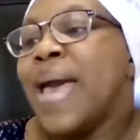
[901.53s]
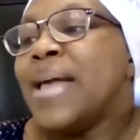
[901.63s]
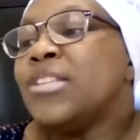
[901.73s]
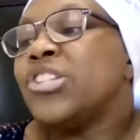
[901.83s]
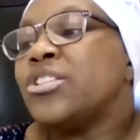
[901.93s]

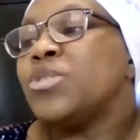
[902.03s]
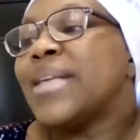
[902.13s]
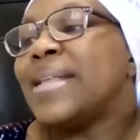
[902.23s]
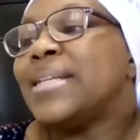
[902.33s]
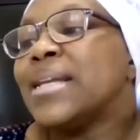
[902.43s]
And just to
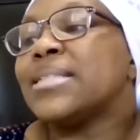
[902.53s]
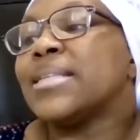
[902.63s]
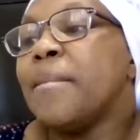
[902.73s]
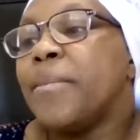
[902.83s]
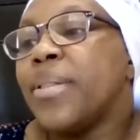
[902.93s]
cite an
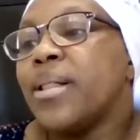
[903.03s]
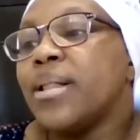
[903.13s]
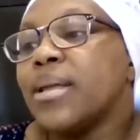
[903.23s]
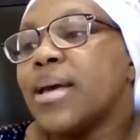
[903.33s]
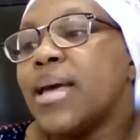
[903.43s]

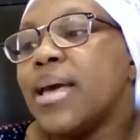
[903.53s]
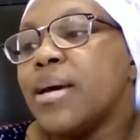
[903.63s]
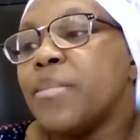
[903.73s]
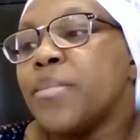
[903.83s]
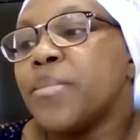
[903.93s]
example,
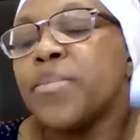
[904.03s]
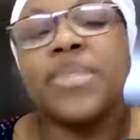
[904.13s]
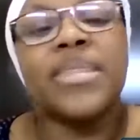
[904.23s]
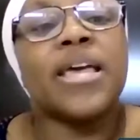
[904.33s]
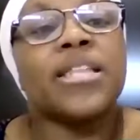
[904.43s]

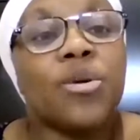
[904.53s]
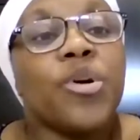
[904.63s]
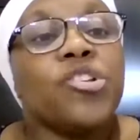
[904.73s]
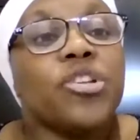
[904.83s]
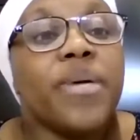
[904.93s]
the
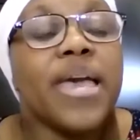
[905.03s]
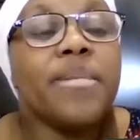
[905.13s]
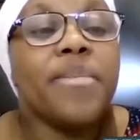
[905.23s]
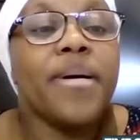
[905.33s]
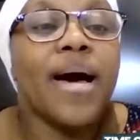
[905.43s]
question
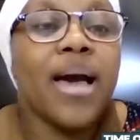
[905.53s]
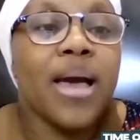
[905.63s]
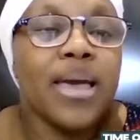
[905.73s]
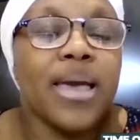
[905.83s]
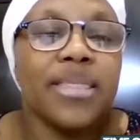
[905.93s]
paper
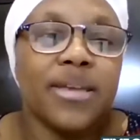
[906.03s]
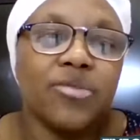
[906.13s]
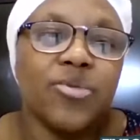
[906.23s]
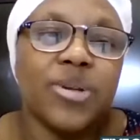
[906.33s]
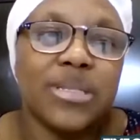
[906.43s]

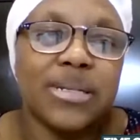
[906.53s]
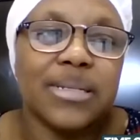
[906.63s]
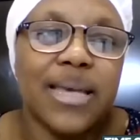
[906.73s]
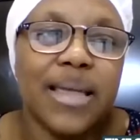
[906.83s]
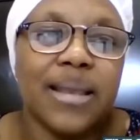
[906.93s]
that was
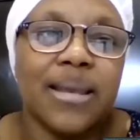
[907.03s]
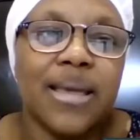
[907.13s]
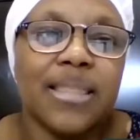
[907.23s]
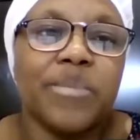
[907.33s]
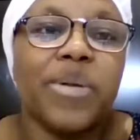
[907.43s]
written,
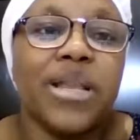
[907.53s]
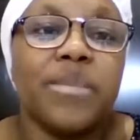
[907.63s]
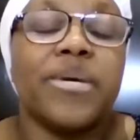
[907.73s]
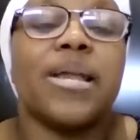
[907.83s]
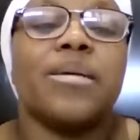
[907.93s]
the
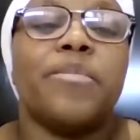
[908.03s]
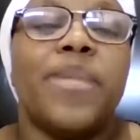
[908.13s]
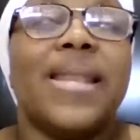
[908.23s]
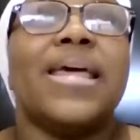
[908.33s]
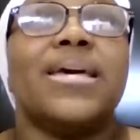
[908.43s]

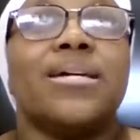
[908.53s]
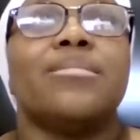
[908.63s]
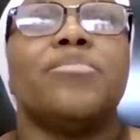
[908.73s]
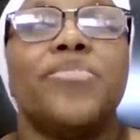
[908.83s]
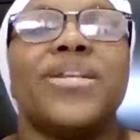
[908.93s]

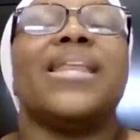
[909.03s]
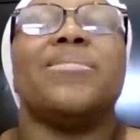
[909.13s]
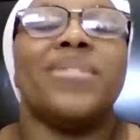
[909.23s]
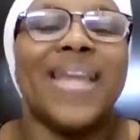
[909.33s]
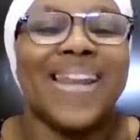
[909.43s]

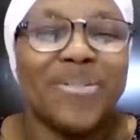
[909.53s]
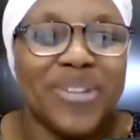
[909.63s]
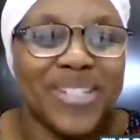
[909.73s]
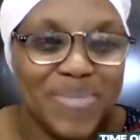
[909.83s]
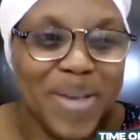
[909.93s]
preliminary
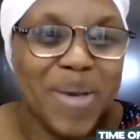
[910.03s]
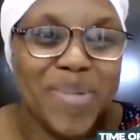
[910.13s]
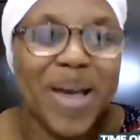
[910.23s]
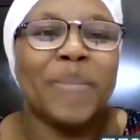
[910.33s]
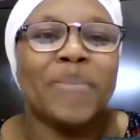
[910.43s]
question
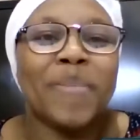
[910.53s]
paper